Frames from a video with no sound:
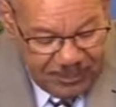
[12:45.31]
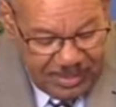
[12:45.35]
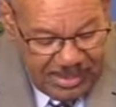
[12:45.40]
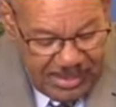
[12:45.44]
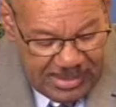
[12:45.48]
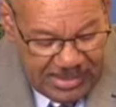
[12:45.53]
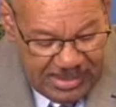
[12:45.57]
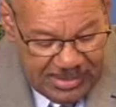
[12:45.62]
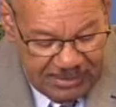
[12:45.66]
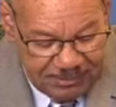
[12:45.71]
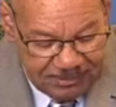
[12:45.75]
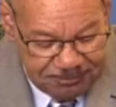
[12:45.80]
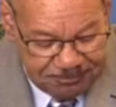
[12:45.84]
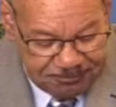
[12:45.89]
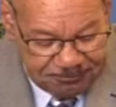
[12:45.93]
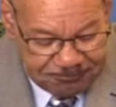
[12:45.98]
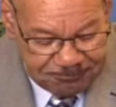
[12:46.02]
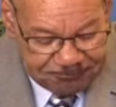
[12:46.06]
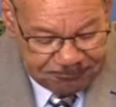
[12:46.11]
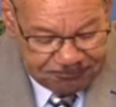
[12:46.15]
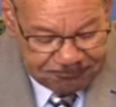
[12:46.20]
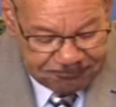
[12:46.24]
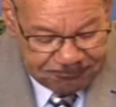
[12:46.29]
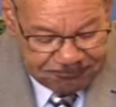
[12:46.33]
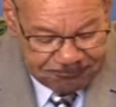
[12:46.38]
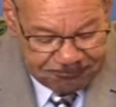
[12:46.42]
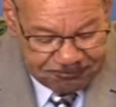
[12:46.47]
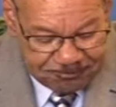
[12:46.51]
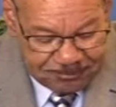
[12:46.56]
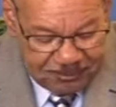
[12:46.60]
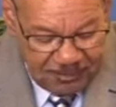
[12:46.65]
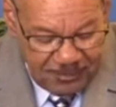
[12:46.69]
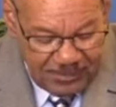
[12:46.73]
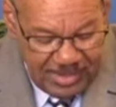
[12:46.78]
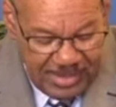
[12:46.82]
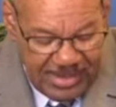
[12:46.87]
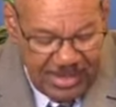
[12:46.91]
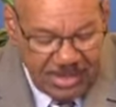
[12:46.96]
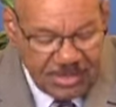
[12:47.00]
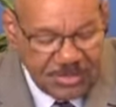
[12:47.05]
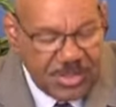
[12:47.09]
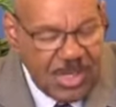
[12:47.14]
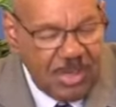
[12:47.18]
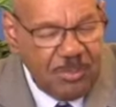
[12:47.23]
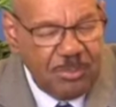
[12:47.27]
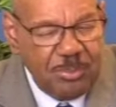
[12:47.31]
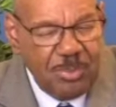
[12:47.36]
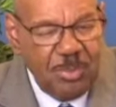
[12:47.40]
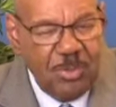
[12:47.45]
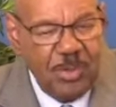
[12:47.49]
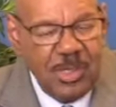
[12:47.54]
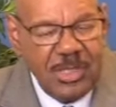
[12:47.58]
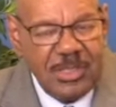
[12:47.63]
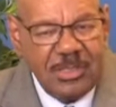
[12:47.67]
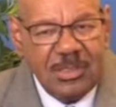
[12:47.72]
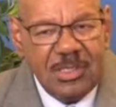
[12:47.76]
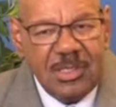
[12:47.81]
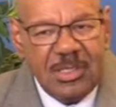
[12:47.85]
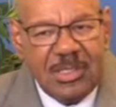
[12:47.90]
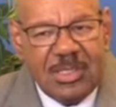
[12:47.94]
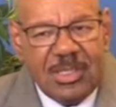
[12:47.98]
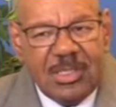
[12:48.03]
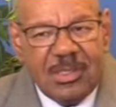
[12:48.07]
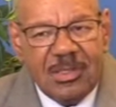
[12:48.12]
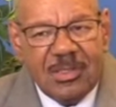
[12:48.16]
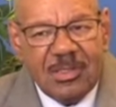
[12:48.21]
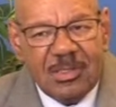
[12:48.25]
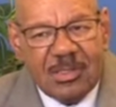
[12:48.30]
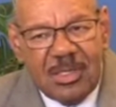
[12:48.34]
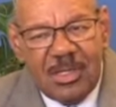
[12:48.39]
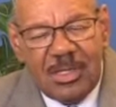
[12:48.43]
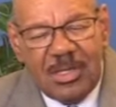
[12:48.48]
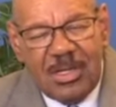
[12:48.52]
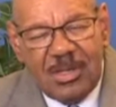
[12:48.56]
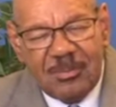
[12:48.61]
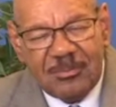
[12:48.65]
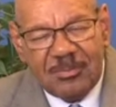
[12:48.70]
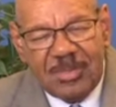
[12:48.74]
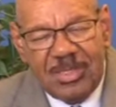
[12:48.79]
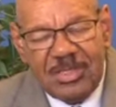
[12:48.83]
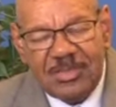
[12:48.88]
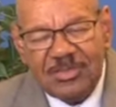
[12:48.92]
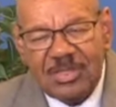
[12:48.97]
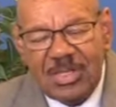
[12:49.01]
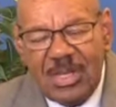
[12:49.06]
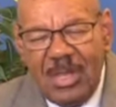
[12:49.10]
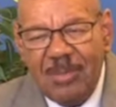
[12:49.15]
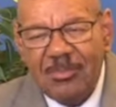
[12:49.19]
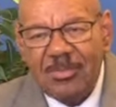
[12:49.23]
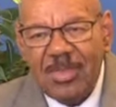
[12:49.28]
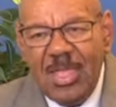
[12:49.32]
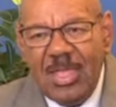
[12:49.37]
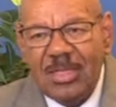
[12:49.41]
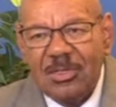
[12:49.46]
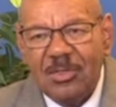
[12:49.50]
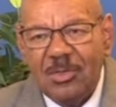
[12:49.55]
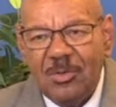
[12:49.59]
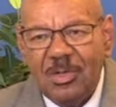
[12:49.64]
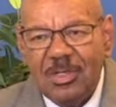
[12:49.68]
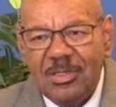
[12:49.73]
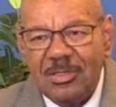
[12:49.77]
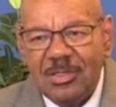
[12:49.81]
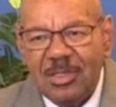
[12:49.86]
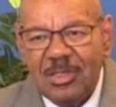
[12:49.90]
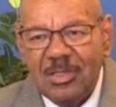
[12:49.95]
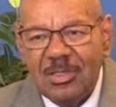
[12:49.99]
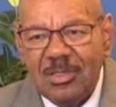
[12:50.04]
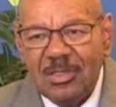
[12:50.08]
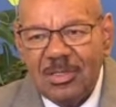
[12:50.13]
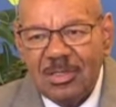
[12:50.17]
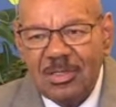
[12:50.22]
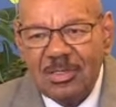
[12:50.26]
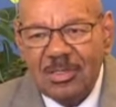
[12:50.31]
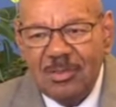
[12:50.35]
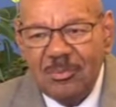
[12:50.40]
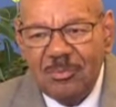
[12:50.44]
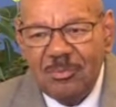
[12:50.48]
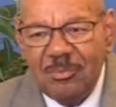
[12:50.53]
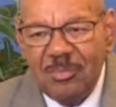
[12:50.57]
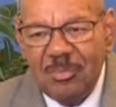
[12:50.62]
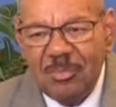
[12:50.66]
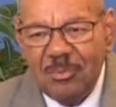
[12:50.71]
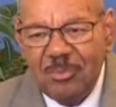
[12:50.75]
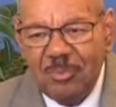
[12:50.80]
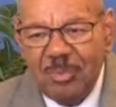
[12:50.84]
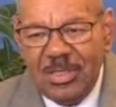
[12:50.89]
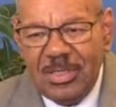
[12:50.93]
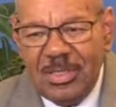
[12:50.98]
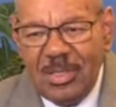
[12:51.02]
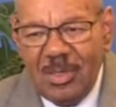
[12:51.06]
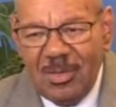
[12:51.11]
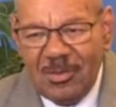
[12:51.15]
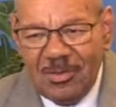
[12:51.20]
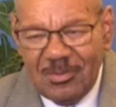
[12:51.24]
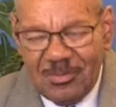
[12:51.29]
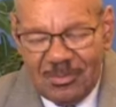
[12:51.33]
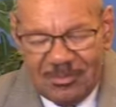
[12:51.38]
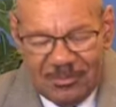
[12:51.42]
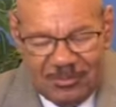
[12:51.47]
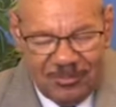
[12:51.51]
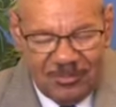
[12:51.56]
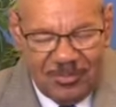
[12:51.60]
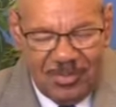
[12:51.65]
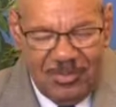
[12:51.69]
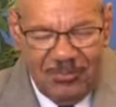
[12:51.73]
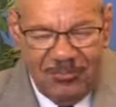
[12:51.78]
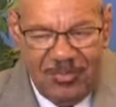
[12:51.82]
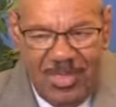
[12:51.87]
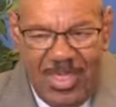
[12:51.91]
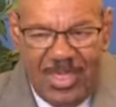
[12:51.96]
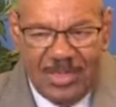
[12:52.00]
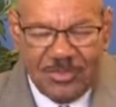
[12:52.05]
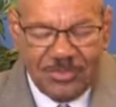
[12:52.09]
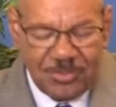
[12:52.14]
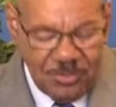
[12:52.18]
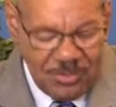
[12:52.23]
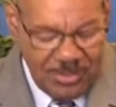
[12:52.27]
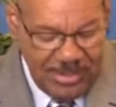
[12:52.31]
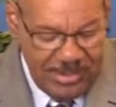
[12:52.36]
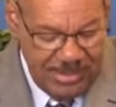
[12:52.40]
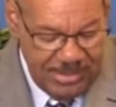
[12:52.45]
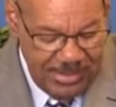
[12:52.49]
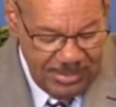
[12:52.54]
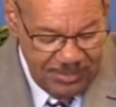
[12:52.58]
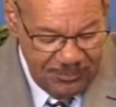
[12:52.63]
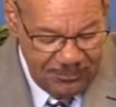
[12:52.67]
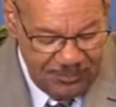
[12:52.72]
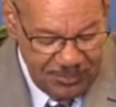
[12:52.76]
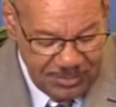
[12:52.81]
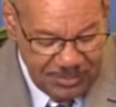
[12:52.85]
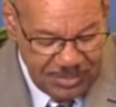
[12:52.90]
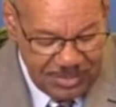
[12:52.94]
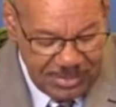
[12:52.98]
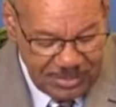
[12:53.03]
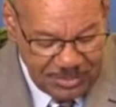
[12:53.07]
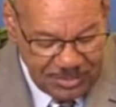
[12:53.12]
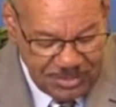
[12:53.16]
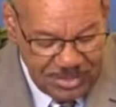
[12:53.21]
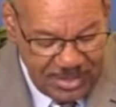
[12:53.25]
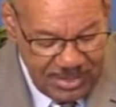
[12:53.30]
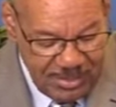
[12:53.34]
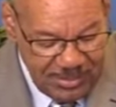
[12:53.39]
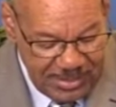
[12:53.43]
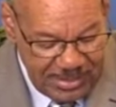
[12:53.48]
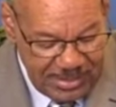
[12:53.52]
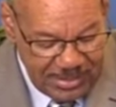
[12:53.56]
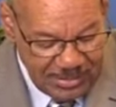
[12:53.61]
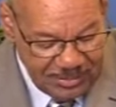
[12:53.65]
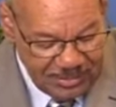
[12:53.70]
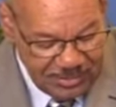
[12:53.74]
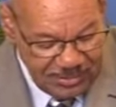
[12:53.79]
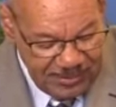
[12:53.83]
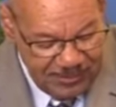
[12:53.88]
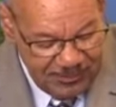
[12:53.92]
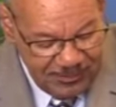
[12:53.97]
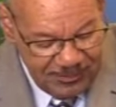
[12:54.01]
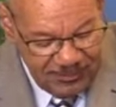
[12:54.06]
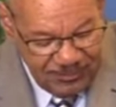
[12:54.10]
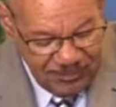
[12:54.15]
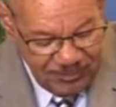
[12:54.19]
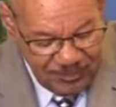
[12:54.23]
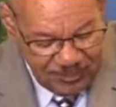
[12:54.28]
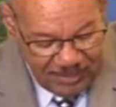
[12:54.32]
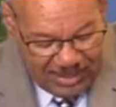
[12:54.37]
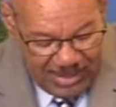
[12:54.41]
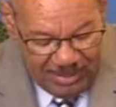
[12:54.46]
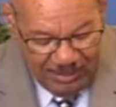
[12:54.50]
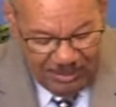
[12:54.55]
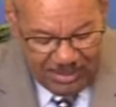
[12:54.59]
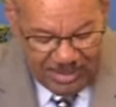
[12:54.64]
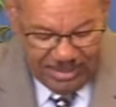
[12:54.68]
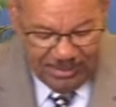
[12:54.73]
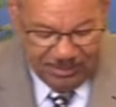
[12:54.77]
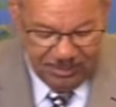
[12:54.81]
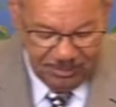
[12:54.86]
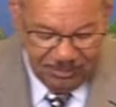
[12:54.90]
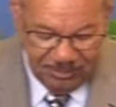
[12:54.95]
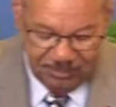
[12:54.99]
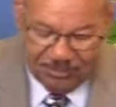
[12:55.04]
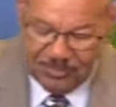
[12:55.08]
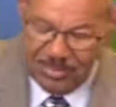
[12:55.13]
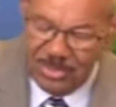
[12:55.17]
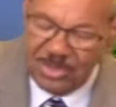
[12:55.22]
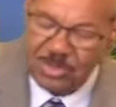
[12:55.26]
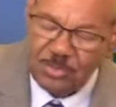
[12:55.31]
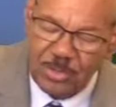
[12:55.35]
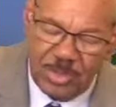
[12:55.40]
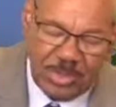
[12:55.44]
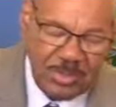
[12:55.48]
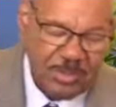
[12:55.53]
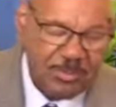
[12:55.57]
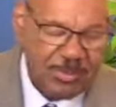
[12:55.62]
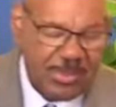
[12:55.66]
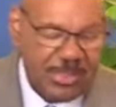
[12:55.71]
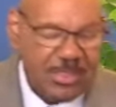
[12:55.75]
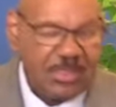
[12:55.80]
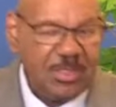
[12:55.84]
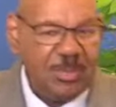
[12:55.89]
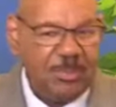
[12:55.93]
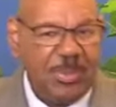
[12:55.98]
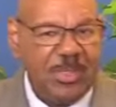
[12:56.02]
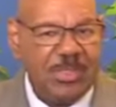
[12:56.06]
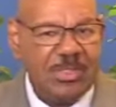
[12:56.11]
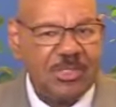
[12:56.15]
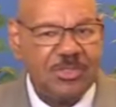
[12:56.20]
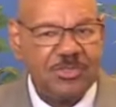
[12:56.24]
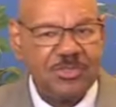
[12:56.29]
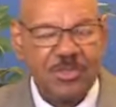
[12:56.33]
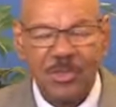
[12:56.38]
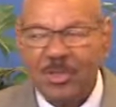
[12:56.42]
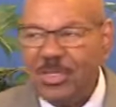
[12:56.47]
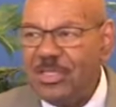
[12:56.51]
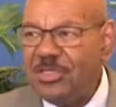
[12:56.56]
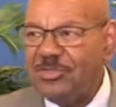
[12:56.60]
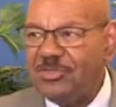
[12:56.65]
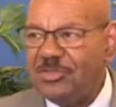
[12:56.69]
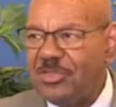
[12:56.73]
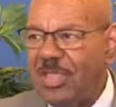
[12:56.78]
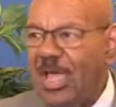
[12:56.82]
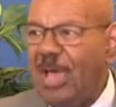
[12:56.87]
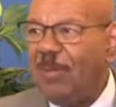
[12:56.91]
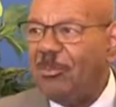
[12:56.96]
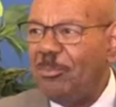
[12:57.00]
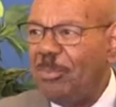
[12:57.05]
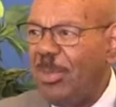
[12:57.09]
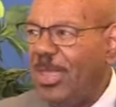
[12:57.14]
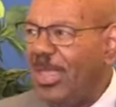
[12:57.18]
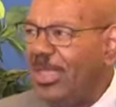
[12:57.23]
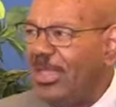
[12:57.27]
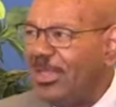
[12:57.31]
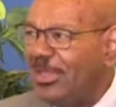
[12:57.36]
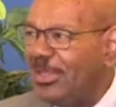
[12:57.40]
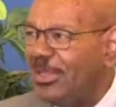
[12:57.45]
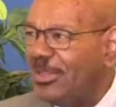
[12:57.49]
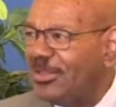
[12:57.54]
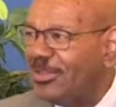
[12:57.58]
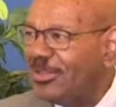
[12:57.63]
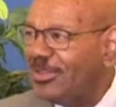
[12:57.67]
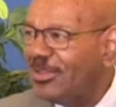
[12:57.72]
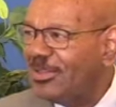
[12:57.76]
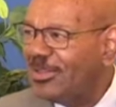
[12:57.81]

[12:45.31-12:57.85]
And at some point, he said, I'm not going to be a vassal king for the Assyrians. I want Israel to be independent. So he stopped paying it.